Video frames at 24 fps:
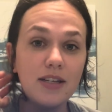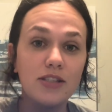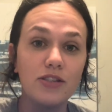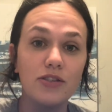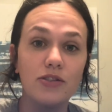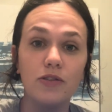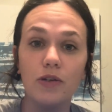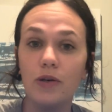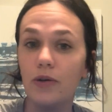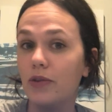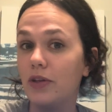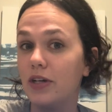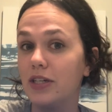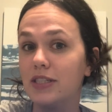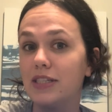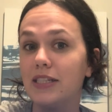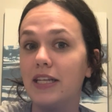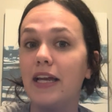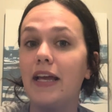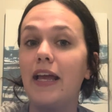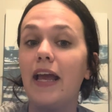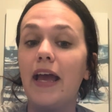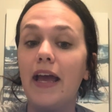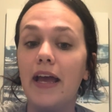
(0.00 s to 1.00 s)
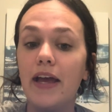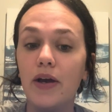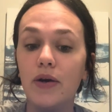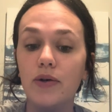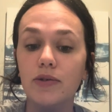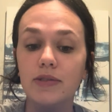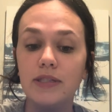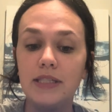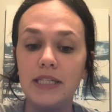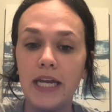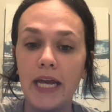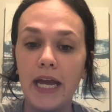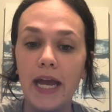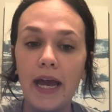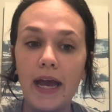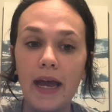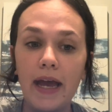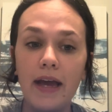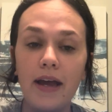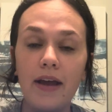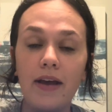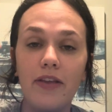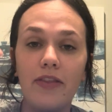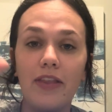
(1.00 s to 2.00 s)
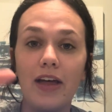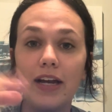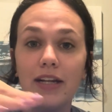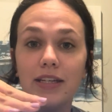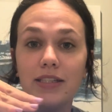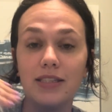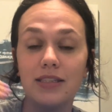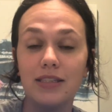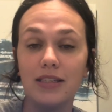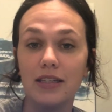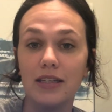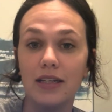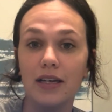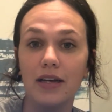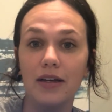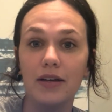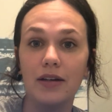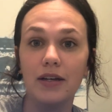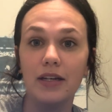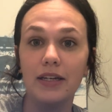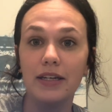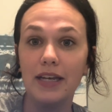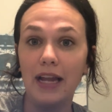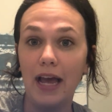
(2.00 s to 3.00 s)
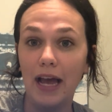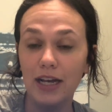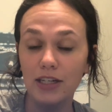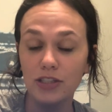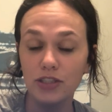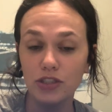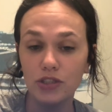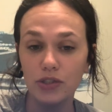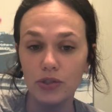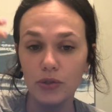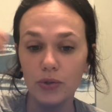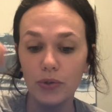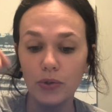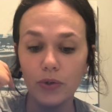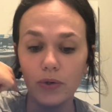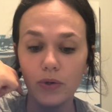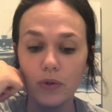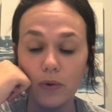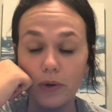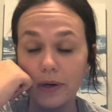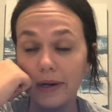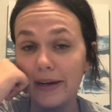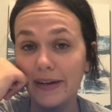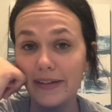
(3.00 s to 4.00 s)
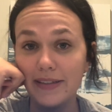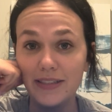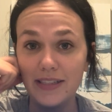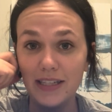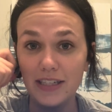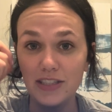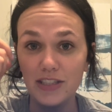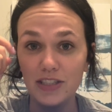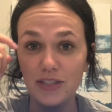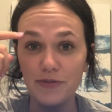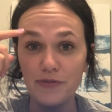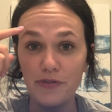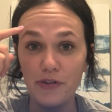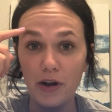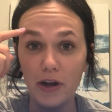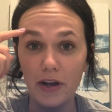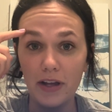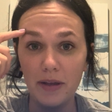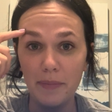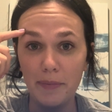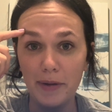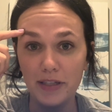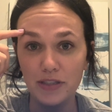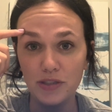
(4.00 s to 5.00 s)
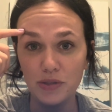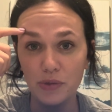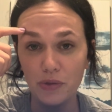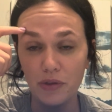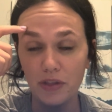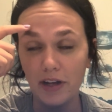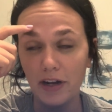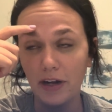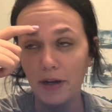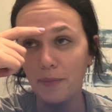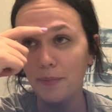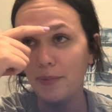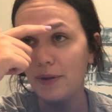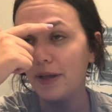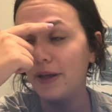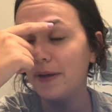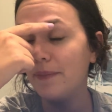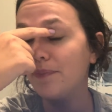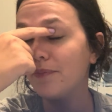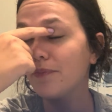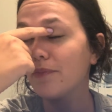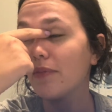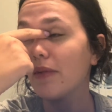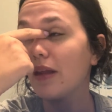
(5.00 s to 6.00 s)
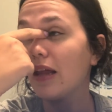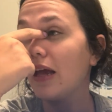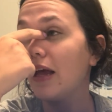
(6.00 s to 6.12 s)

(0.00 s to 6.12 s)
So there's like AOTA, that is the National Organization for Occupational Therapy.